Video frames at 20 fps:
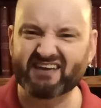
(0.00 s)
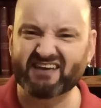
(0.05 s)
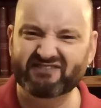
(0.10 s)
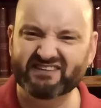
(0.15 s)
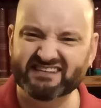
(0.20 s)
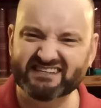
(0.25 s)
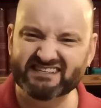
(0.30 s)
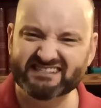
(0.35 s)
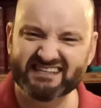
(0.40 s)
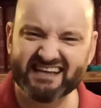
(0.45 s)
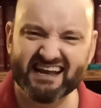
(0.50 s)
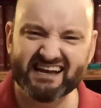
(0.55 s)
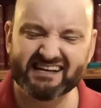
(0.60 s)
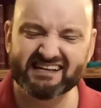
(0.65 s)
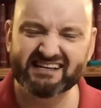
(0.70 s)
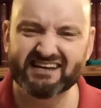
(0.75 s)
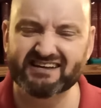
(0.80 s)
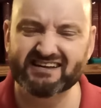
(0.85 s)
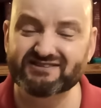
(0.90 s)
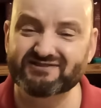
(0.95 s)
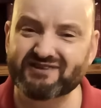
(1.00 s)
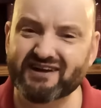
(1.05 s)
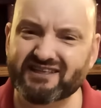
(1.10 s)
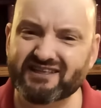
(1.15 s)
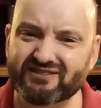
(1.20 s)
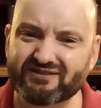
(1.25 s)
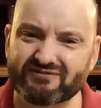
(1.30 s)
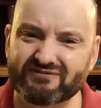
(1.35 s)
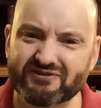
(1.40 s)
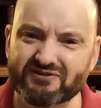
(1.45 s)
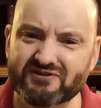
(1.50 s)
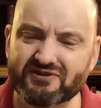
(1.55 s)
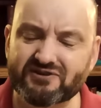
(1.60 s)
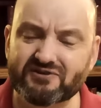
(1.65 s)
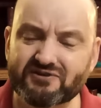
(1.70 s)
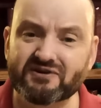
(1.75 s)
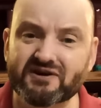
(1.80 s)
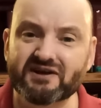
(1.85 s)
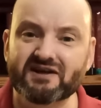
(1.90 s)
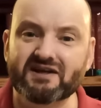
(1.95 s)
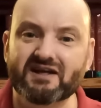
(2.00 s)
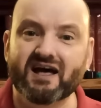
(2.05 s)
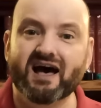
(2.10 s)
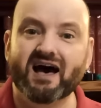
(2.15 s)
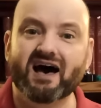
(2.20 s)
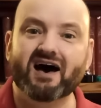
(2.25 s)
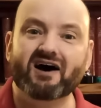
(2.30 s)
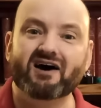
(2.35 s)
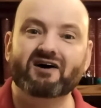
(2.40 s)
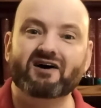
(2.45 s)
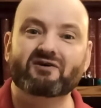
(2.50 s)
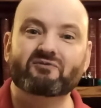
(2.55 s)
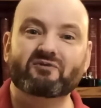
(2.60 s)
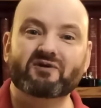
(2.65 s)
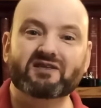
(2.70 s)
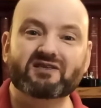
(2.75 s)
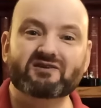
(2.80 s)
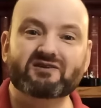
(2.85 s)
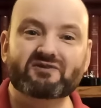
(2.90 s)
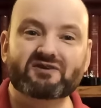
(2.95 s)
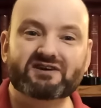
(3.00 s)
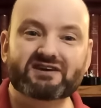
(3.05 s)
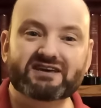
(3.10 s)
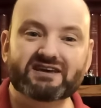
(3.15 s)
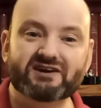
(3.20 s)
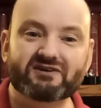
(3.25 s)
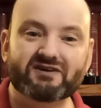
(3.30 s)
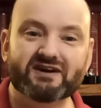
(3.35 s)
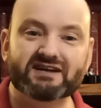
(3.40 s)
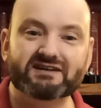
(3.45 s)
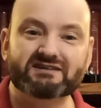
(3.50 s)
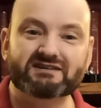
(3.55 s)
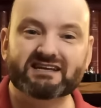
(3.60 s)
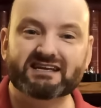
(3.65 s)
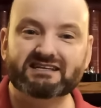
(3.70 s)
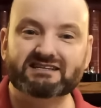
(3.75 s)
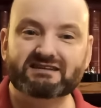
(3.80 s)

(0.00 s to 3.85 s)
It just kind of cuts right through you when you hear it.